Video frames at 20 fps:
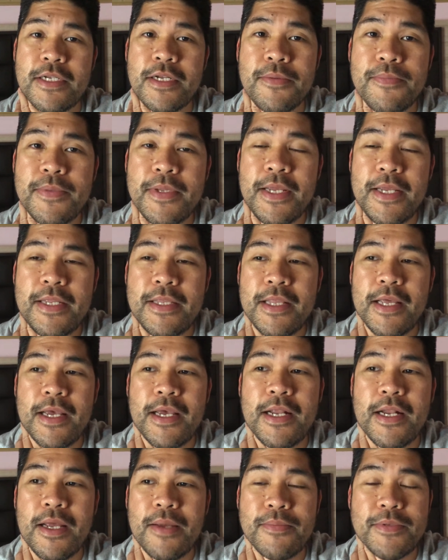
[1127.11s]
an update
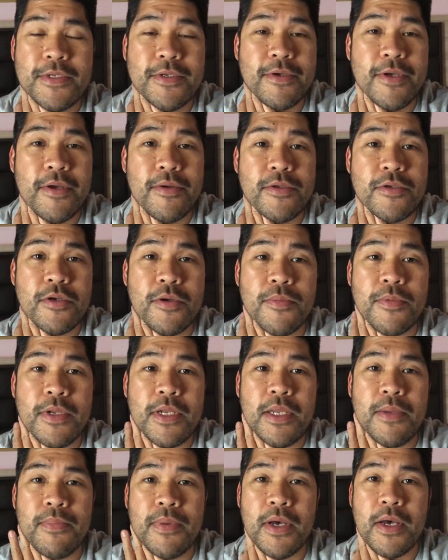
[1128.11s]
that I'm still here in
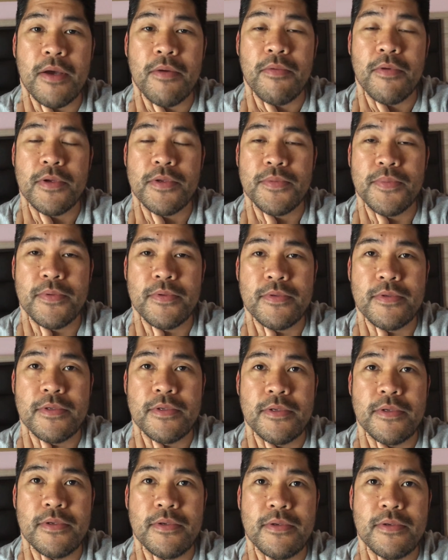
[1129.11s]
Germany, but we're
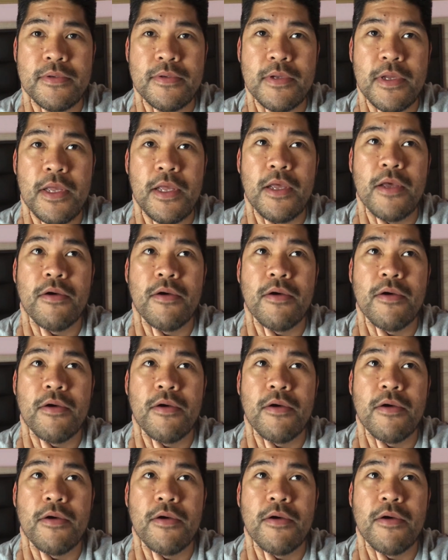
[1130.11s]
supposed to,